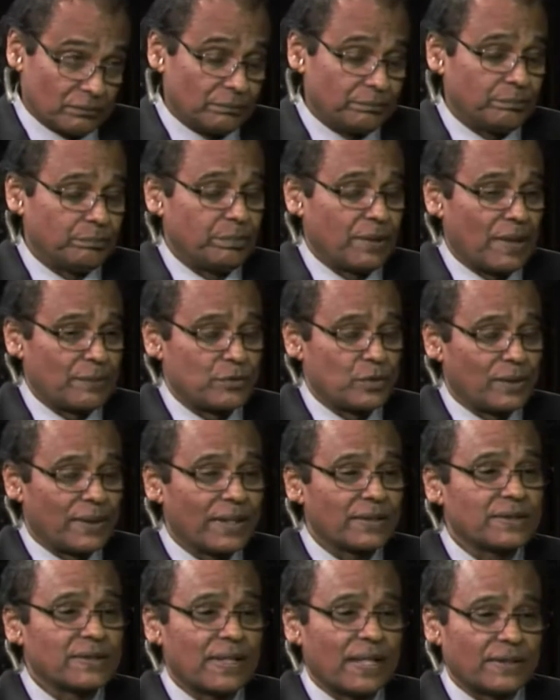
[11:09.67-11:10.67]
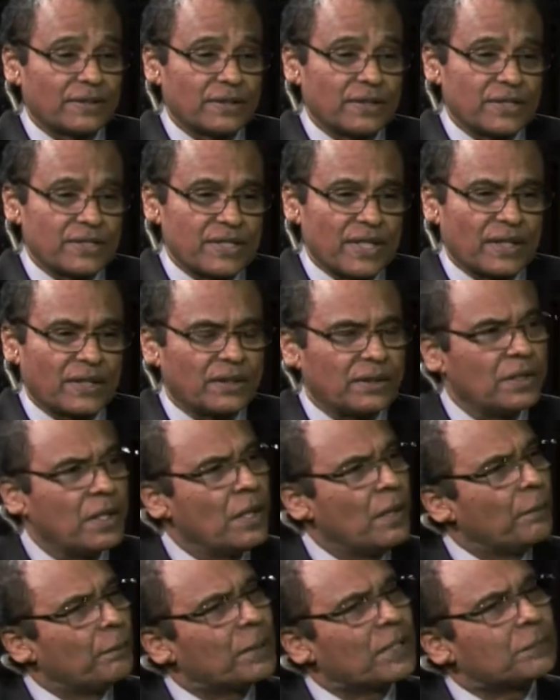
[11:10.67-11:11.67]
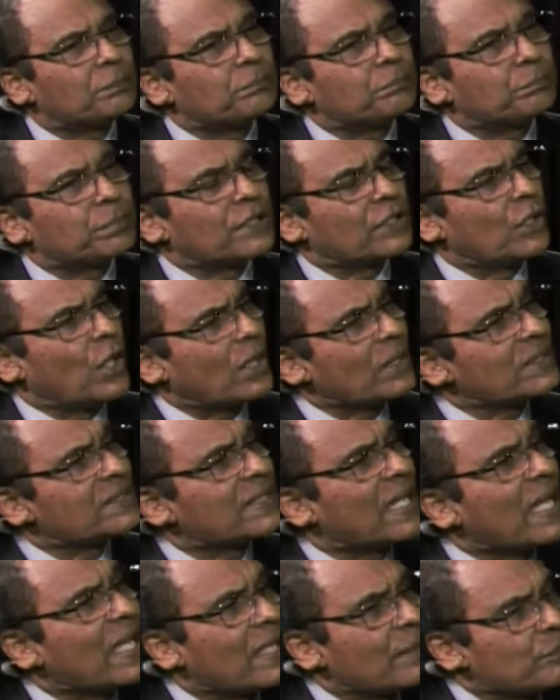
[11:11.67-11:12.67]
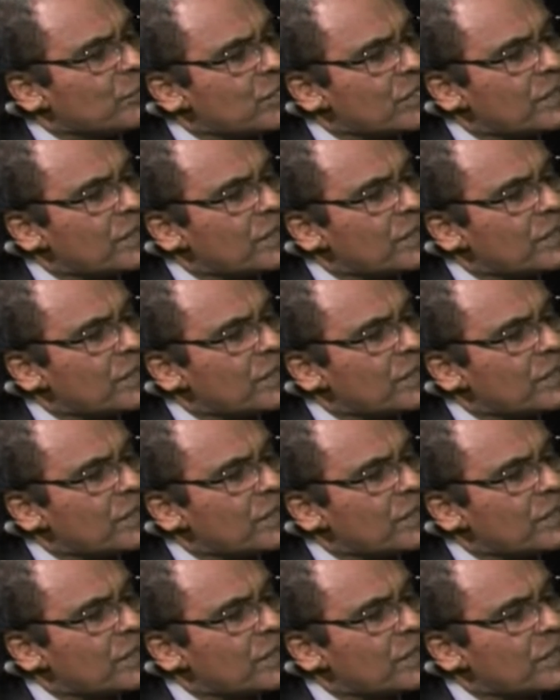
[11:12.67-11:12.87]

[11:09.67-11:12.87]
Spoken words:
perhaps we'll get to that in a second. But a lot of times,